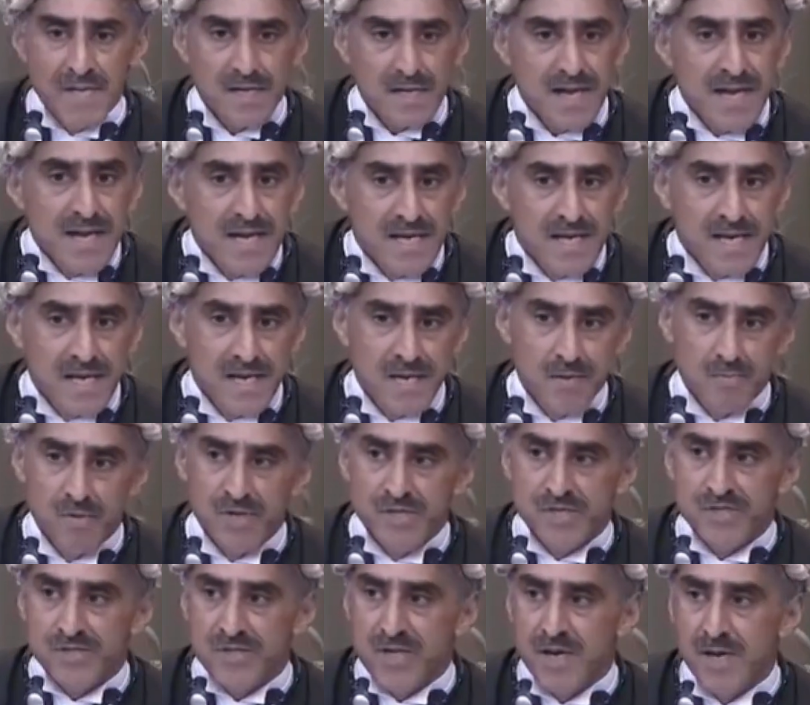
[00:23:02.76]
that India
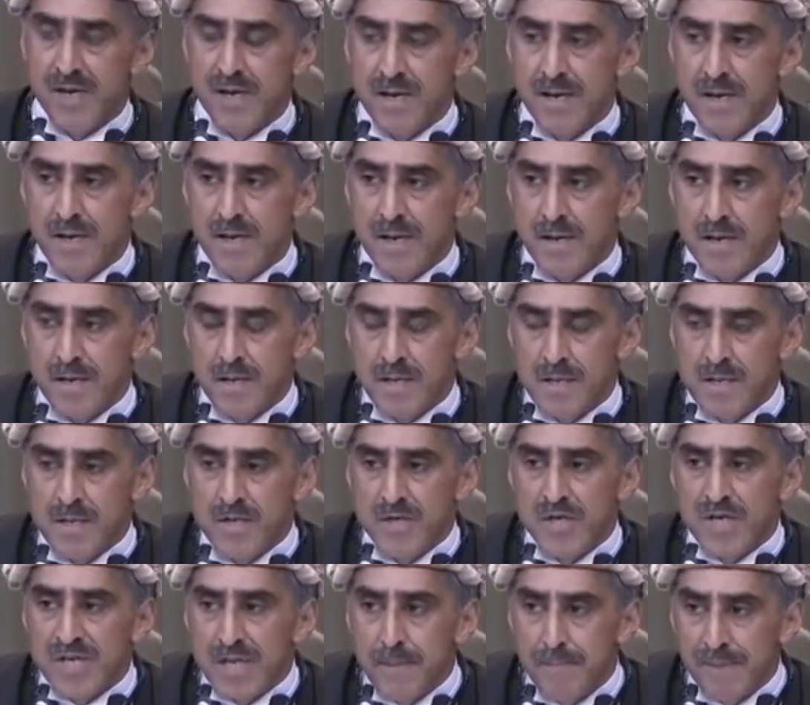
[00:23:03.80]
was
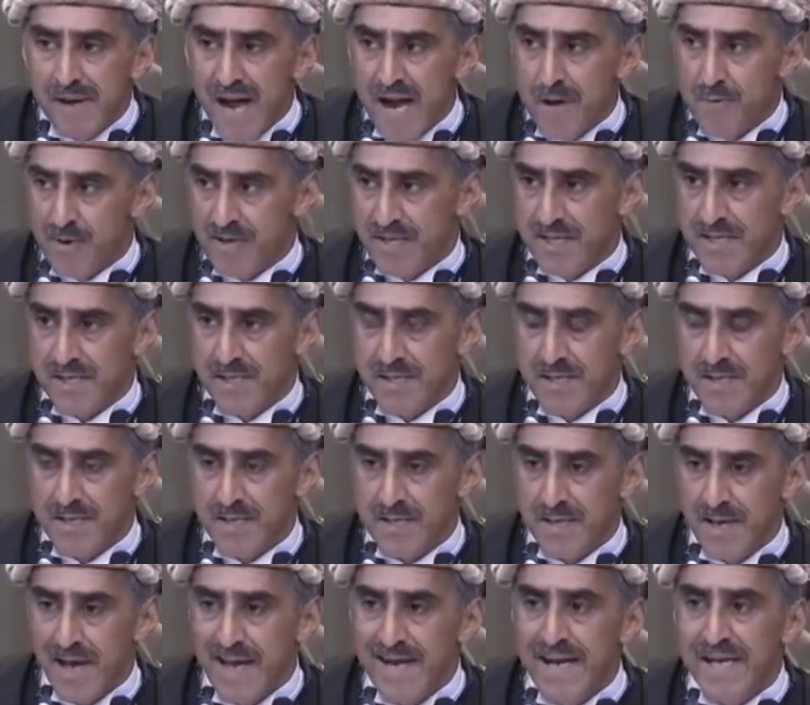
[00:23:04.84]
to comply with,
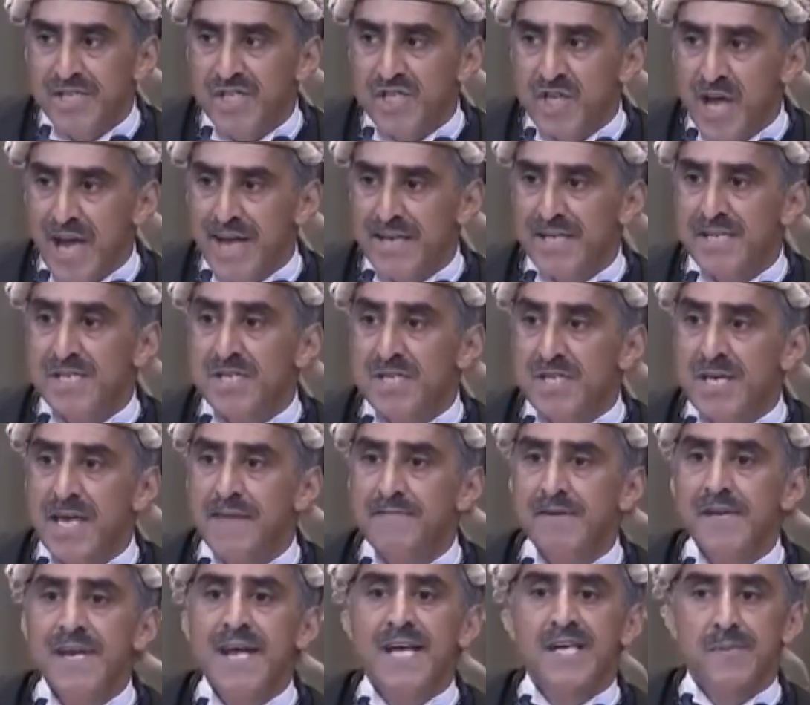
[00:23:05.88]
and it's yet to
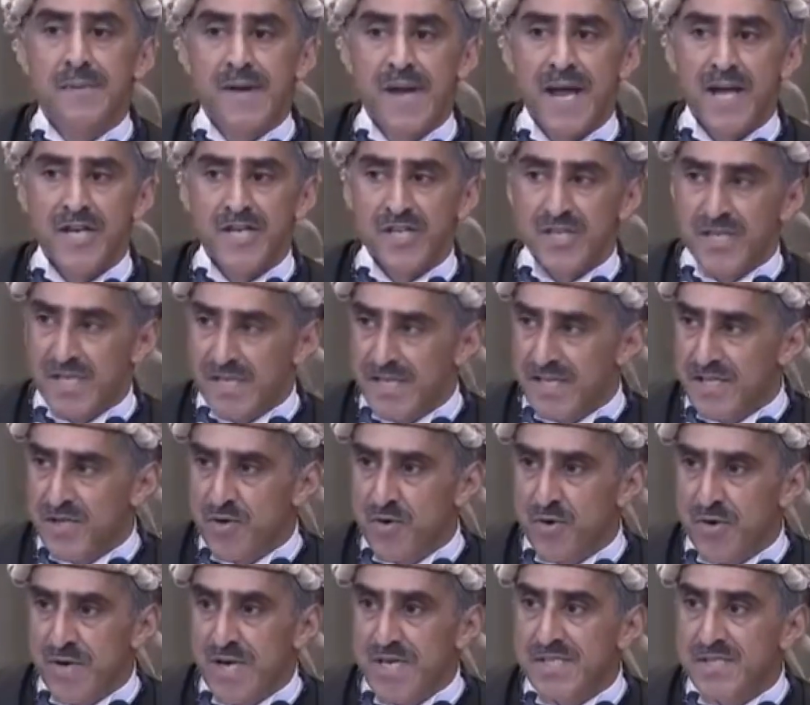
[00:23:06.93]
give an explanation to this
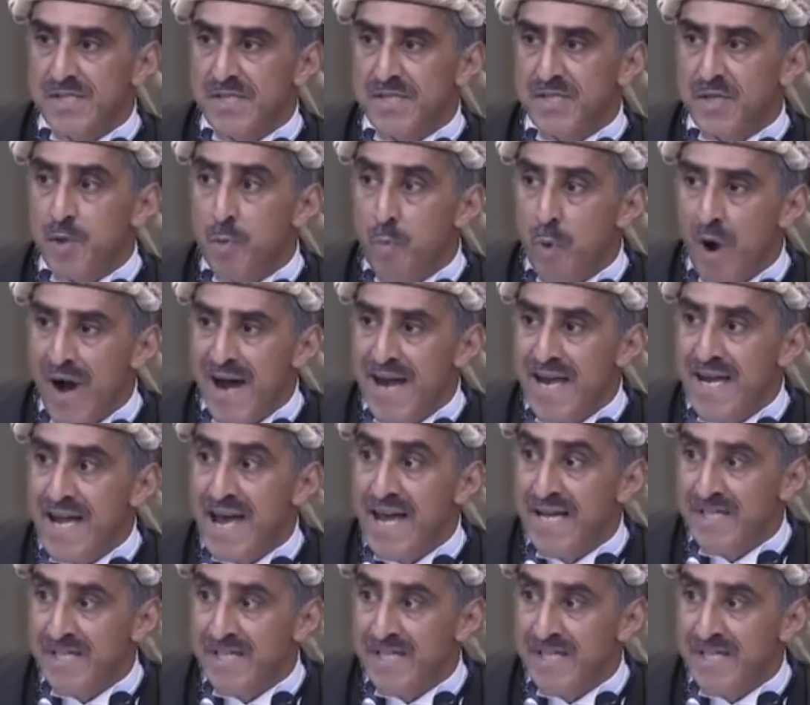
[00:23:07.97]
court as to why it